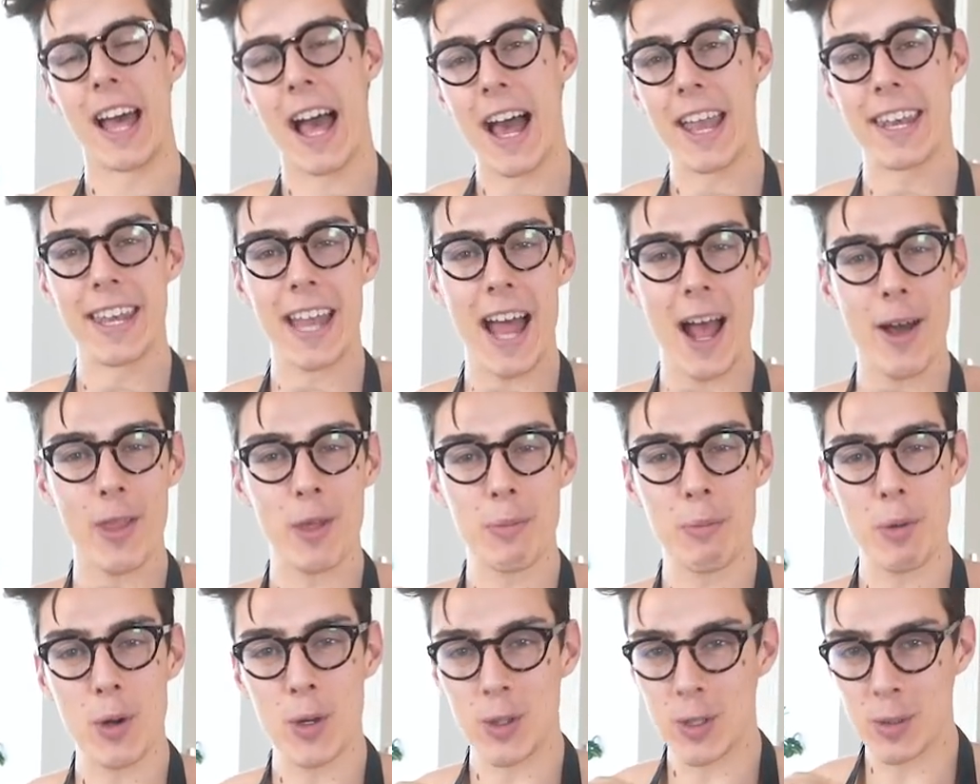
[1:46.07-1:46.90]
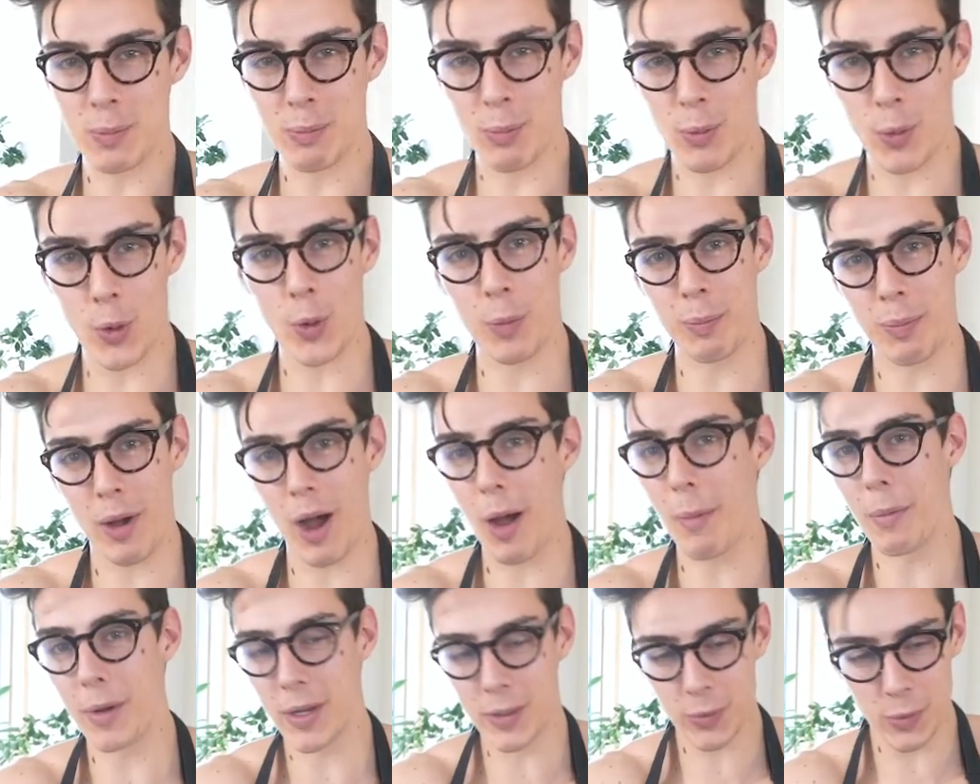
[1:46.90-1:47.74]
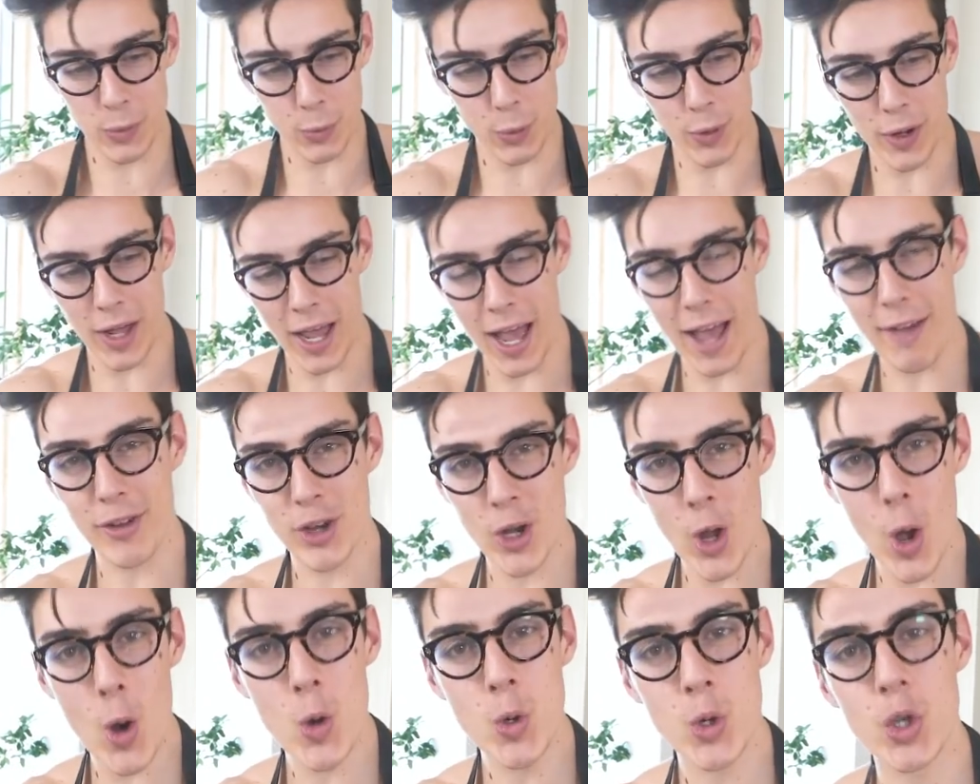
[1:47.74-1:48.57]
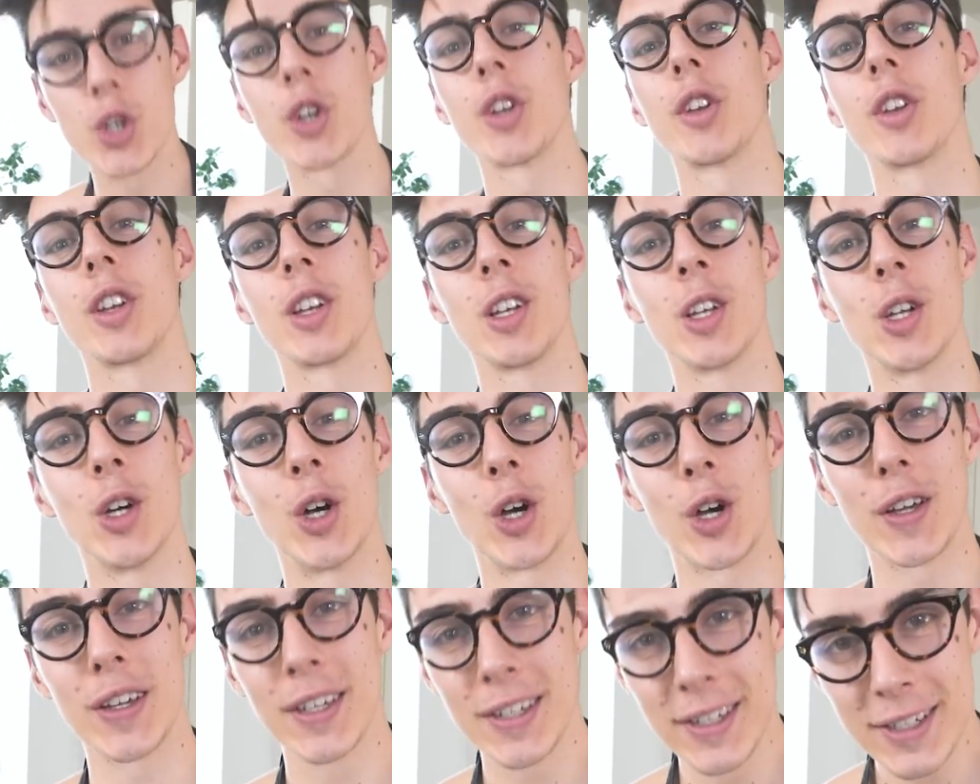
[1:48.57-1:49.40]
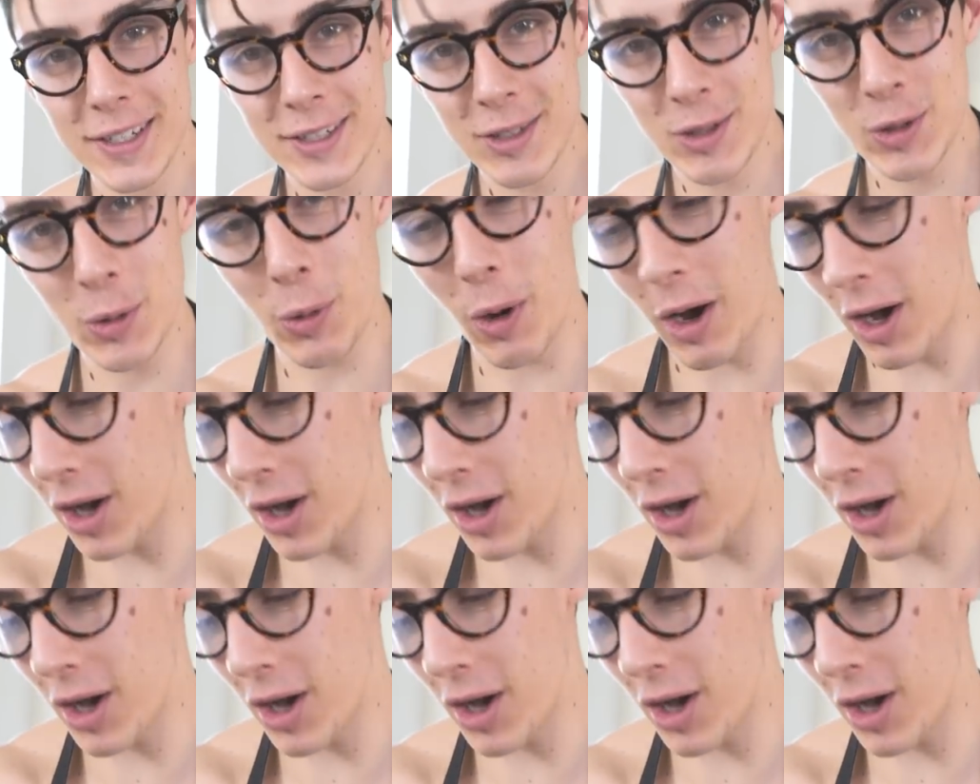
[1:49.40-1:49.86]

And now the most important part, because we want to have an ocean look to